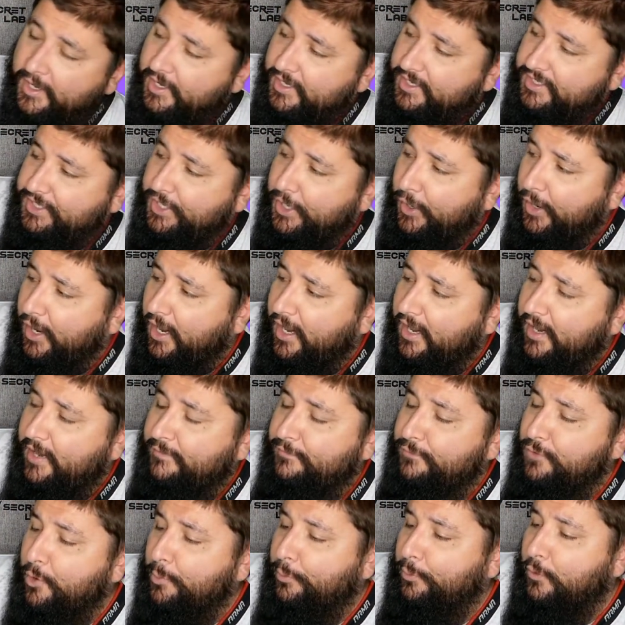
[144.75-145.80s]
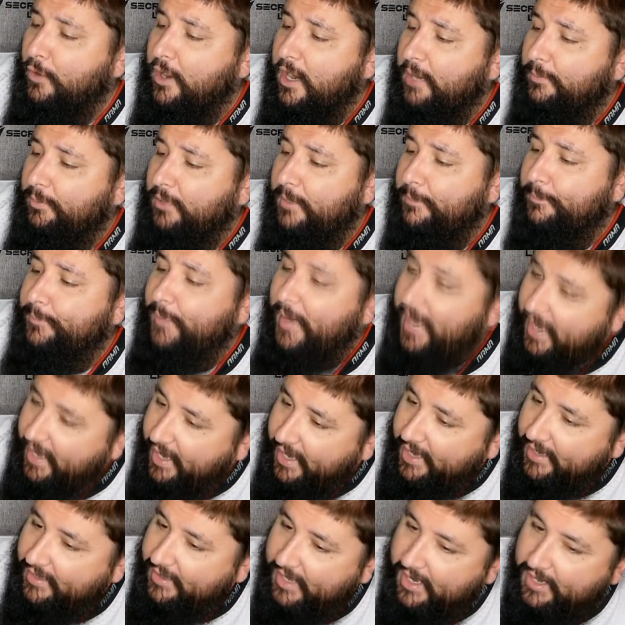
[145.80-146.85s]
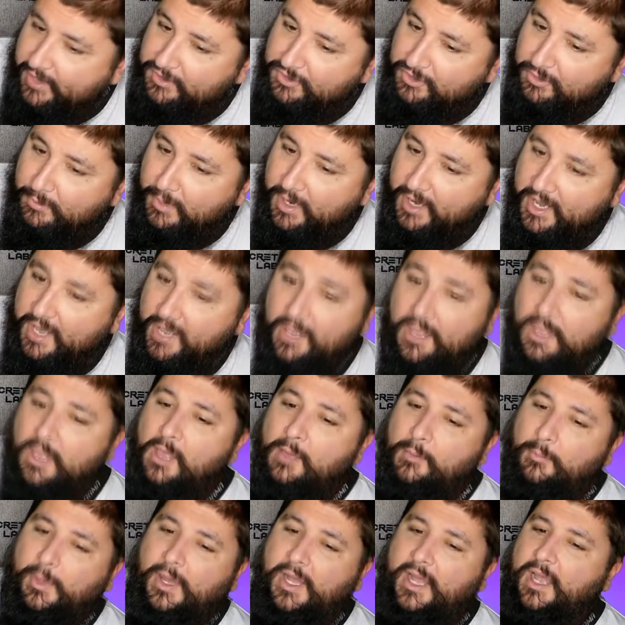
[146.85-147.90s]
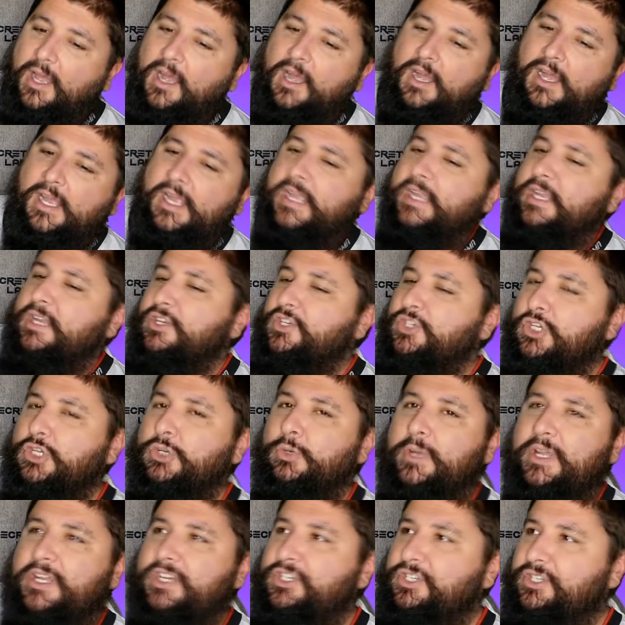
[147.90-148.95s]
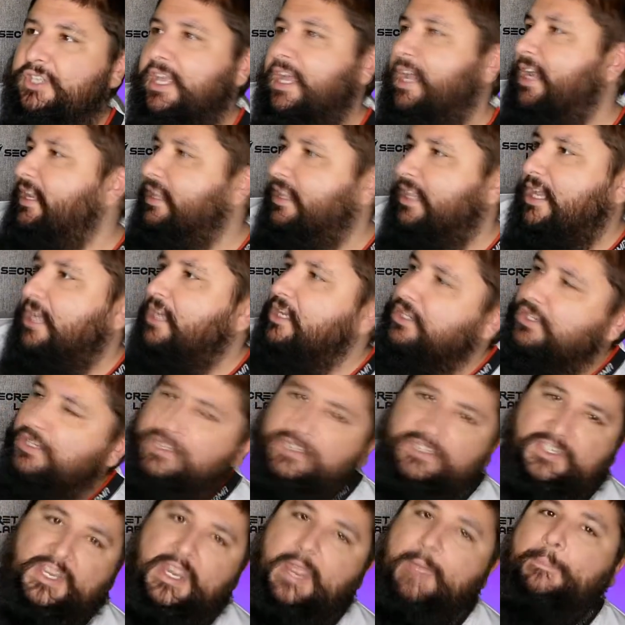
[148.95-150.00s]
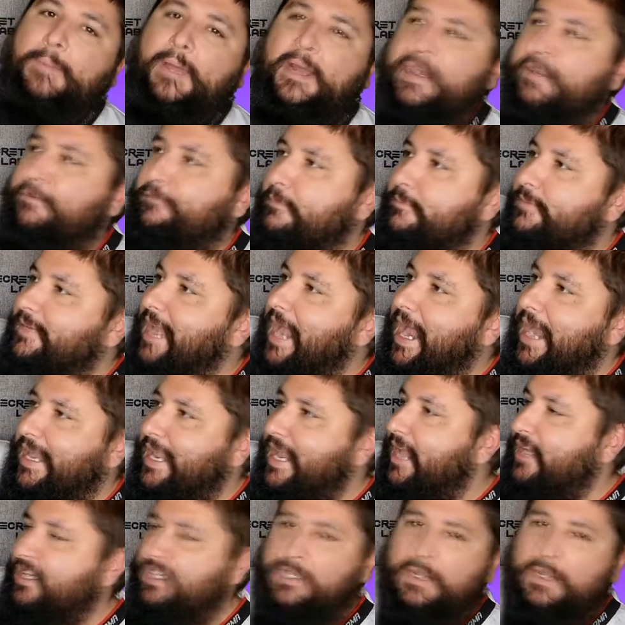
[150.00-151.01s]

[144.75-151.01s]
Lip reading: So I have no problem paying the extra money, but I do wish that they could just get money from Daddy